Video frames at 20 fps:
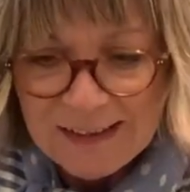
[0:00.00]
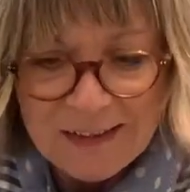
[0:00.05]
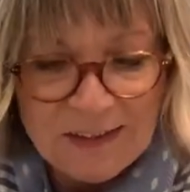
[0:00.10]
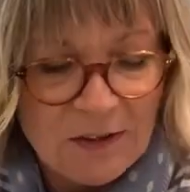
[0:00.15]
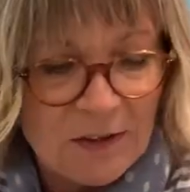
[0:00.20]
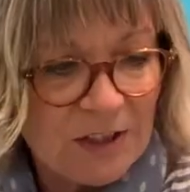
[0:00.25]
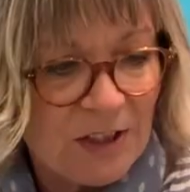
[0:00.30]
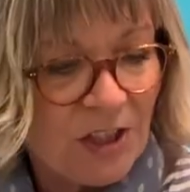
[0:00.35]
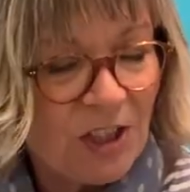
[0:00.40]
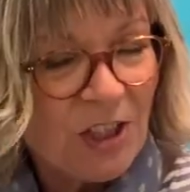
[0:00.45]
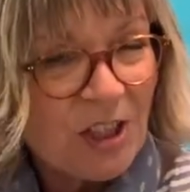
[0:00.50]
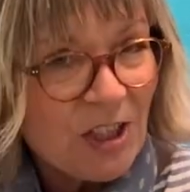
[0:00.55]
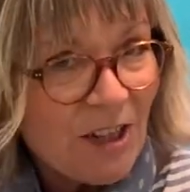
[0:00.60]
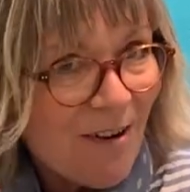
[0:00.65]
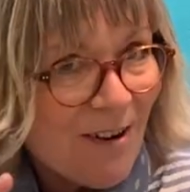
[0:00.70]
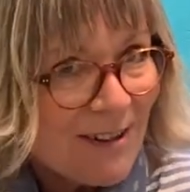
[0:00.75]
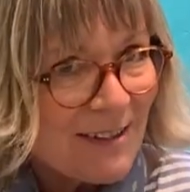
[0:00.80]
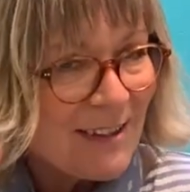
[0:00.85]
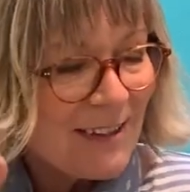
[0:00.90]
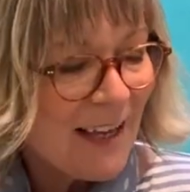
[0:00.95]
So it's
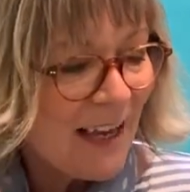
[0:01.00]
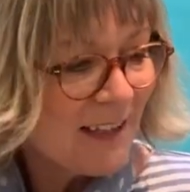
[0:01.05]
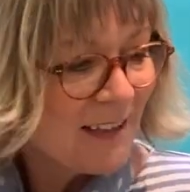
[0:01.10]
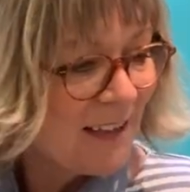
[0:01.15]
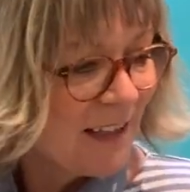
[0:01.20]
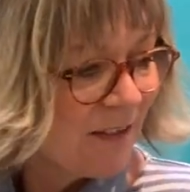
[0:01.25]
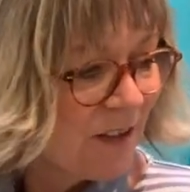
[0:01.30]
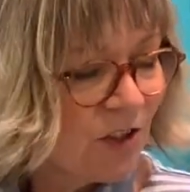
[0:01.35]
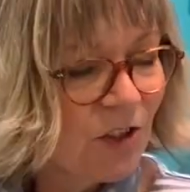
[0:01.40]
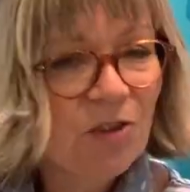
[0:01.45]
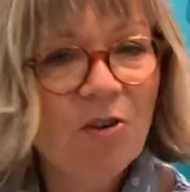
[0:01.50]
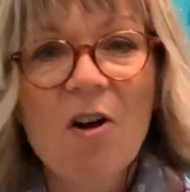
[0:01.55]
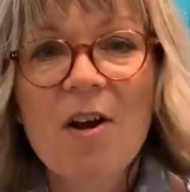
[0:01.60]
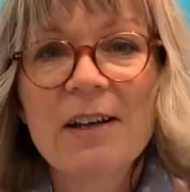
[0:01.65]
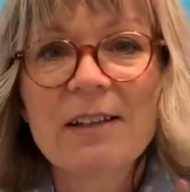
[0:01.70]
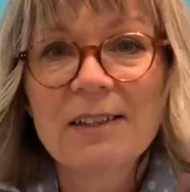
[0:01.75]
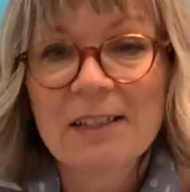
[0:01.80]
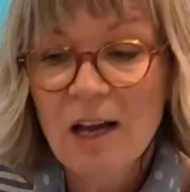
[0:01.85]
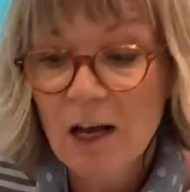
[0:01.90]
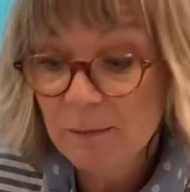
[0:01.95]
just getting the
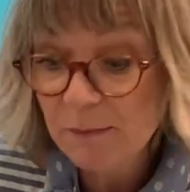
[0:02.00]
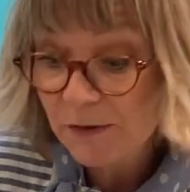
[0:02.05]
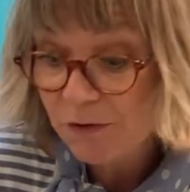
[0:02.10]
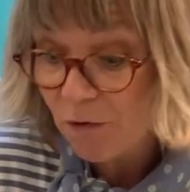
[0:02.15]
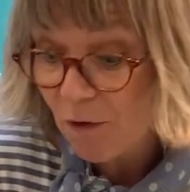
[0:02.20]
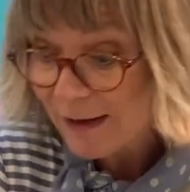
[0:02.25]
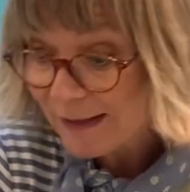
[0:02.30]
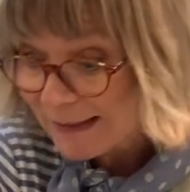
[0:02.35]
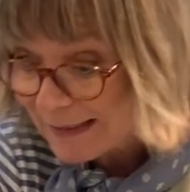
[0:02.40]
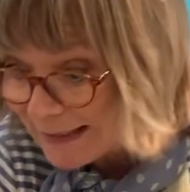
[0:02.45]
drying times right.